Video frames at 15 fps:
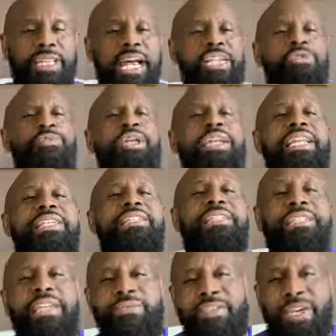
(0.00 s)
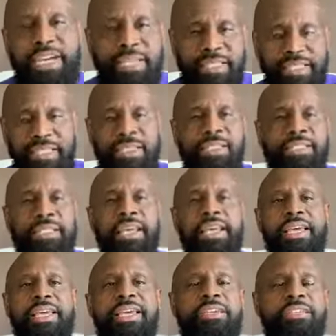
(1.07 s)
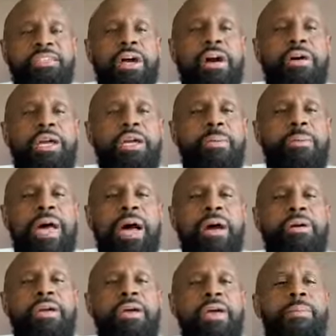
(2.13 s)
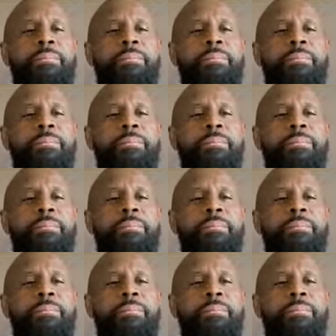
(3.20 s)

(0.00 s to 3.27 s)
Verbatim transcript: That's what lasciviousness is talking about.